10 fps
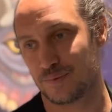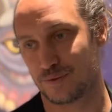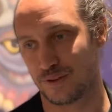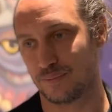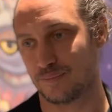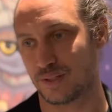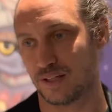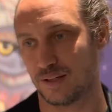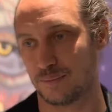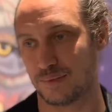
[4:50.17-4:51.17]
from
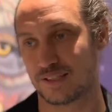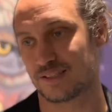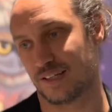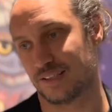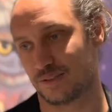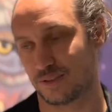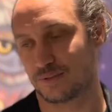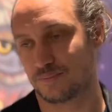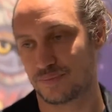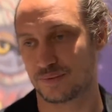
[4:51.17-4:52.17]
my side or
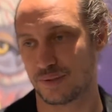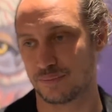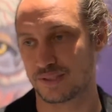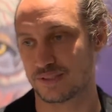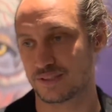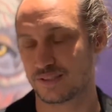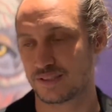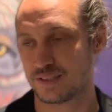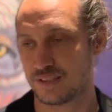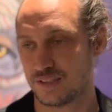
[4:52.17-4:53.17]
my business
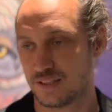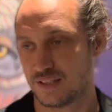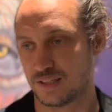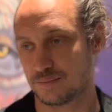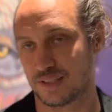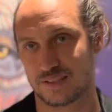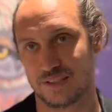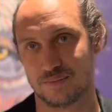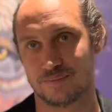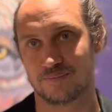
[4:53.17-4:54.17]
and my
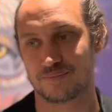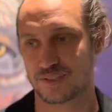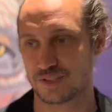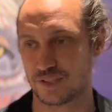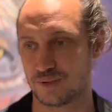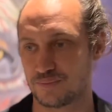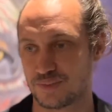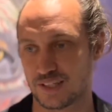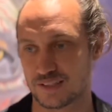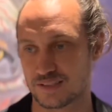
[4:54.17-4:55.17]
team. So
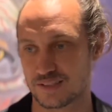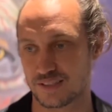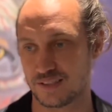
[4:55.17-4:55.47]
that is